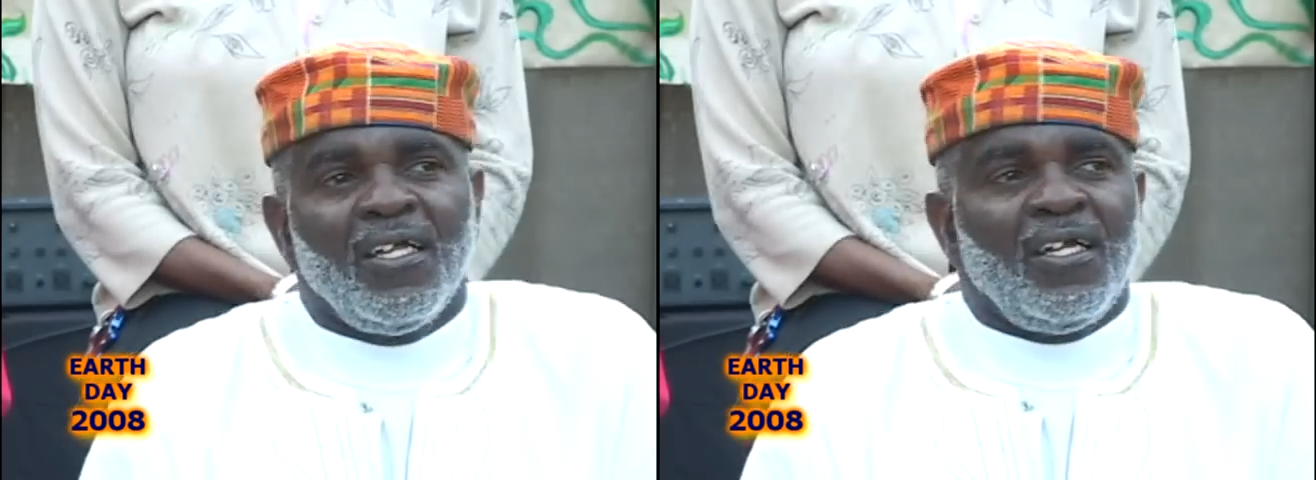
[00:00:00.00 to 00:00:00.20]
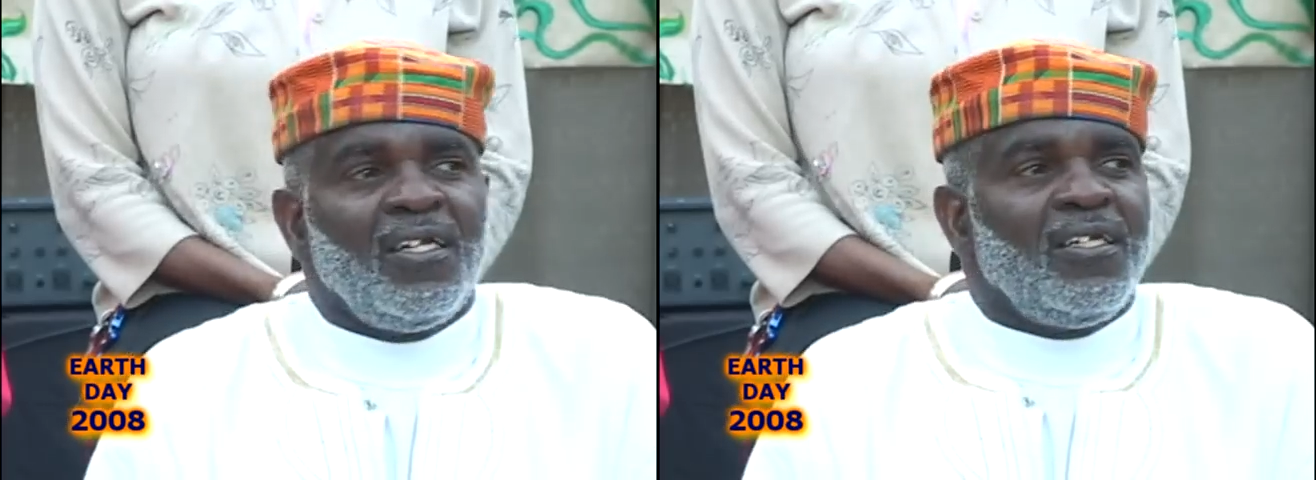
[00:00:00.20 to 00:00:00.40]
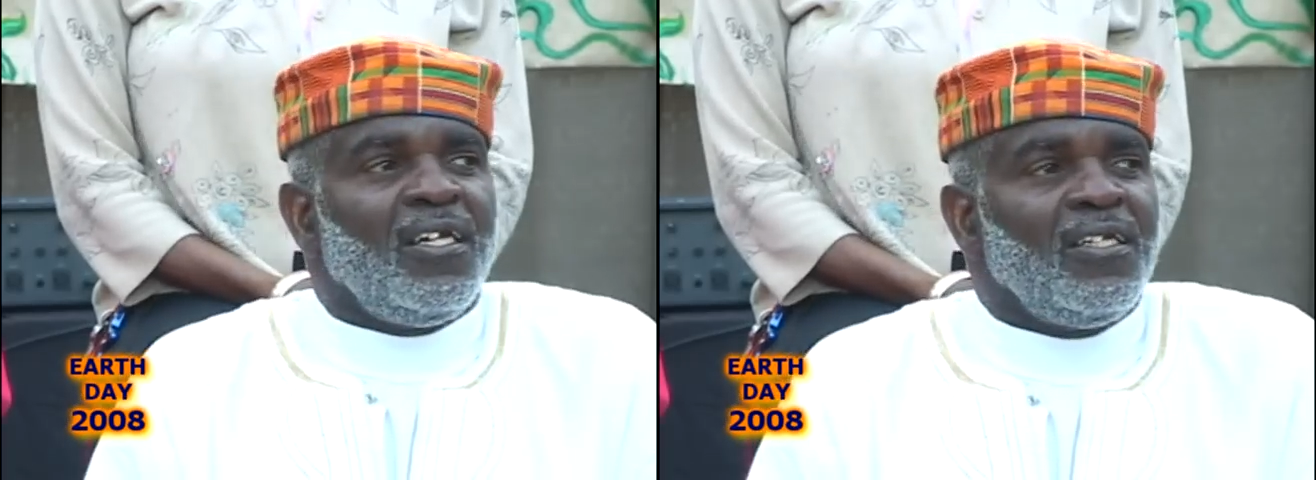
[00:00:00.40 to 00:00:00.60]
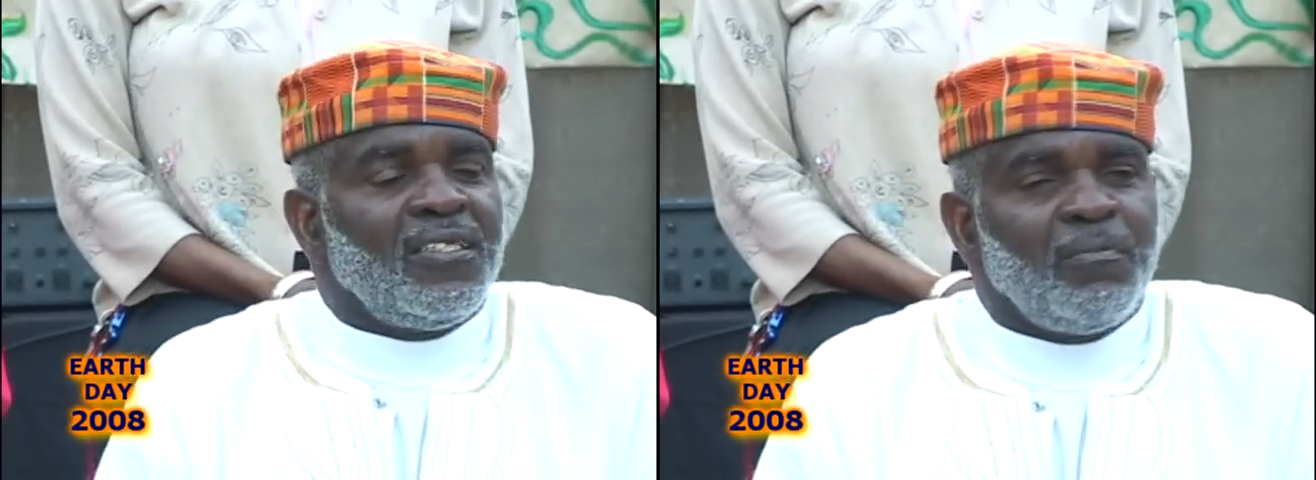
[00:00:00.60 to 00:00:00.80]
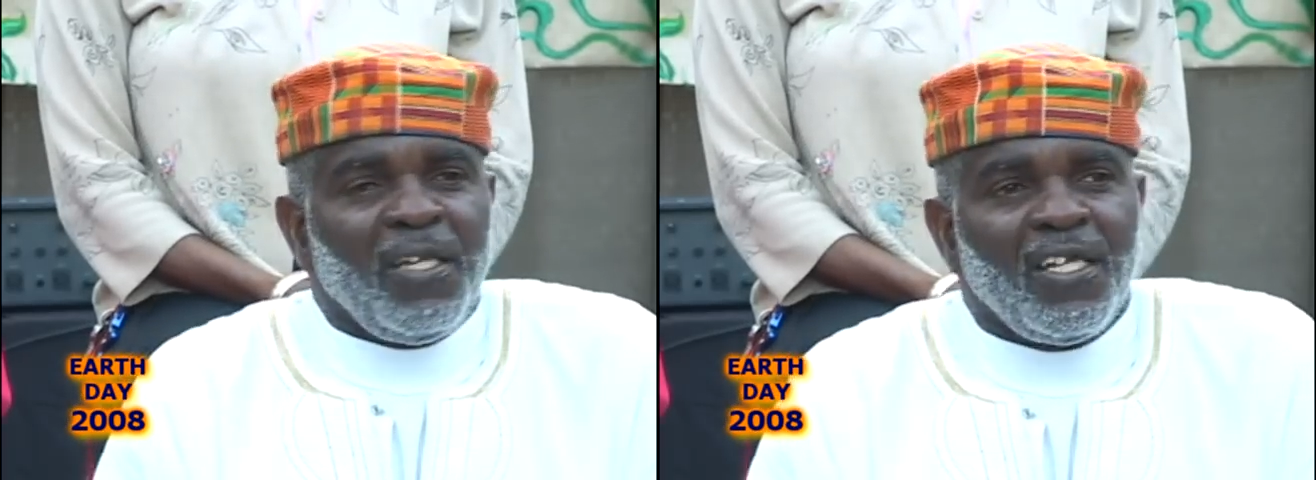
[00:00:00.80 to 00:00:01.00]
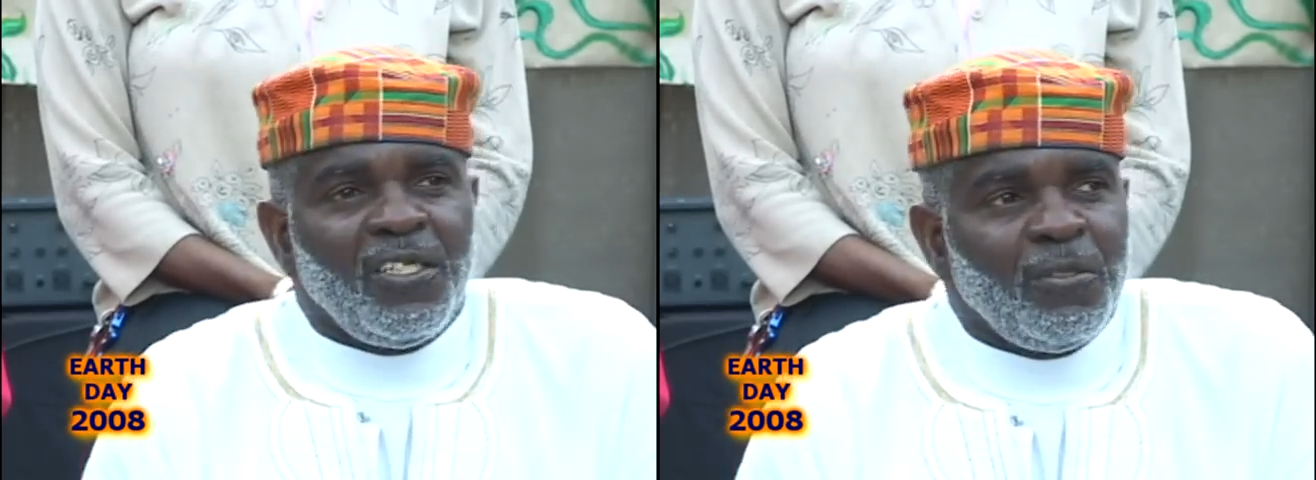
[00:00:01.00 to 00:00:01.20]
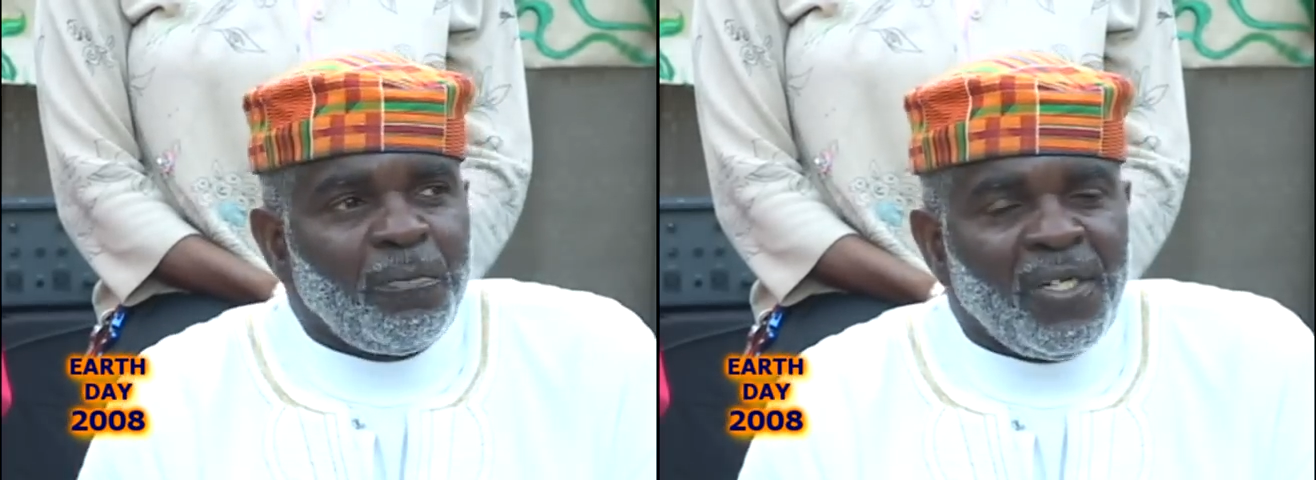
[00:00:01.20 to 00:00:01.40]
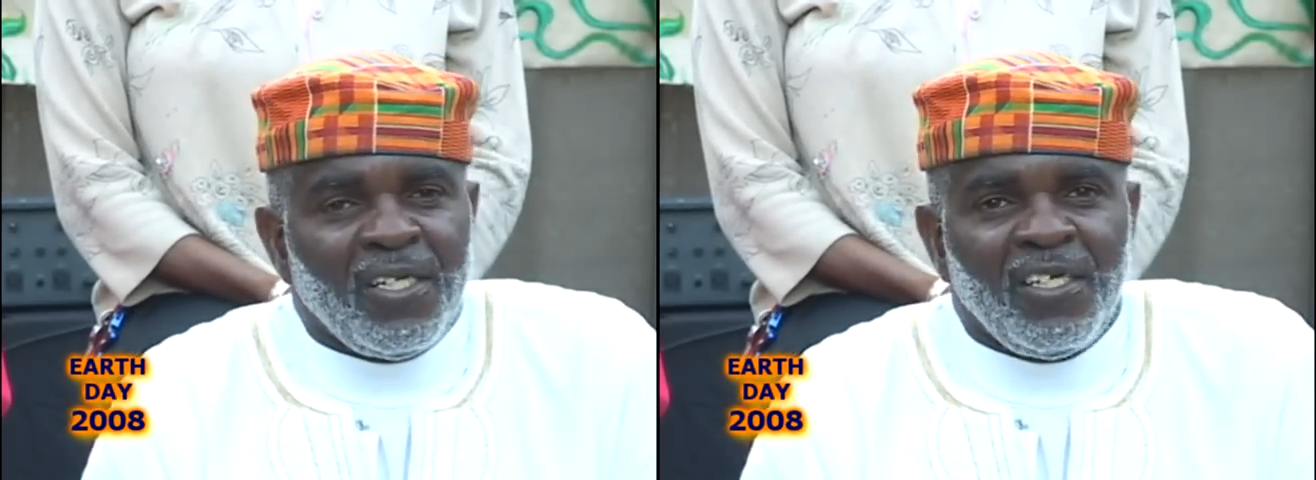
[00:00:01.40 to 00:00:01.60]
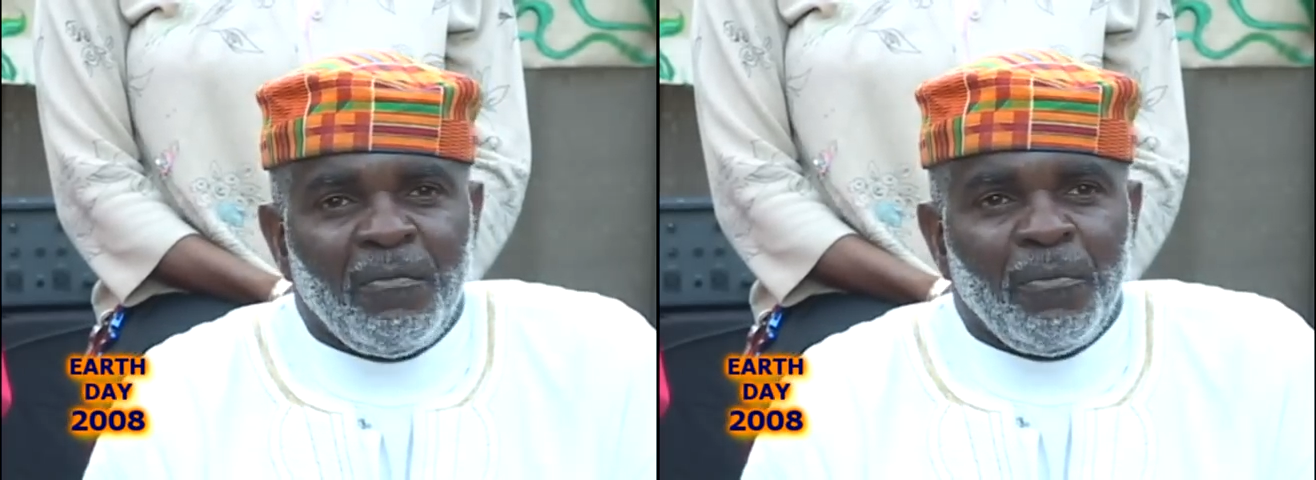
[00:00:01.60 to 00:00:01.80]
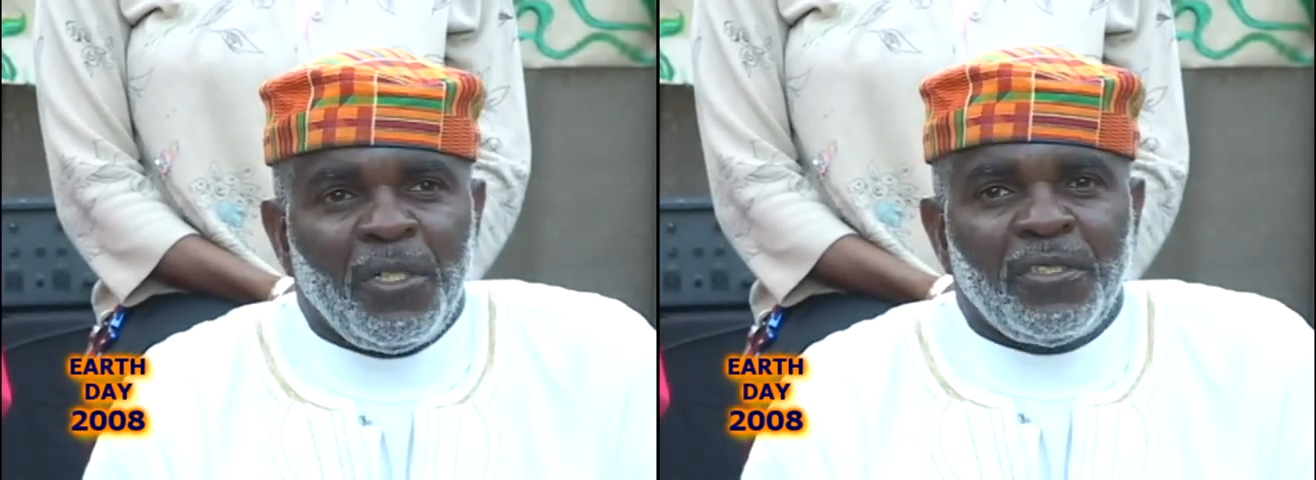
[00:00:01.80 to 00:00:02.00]
In speaking to
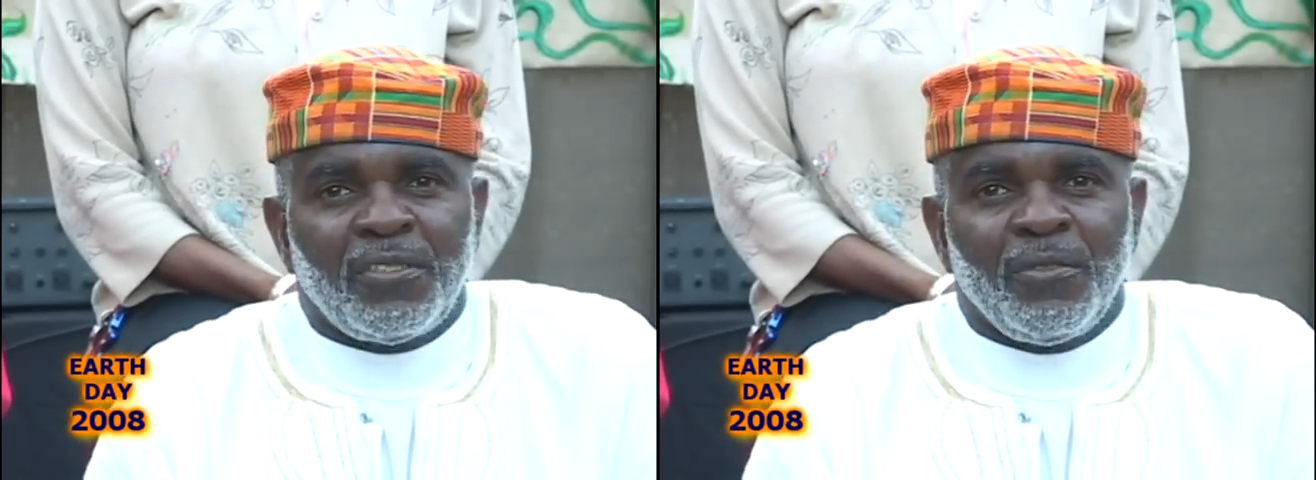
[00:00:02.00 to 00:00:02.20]
President Bush,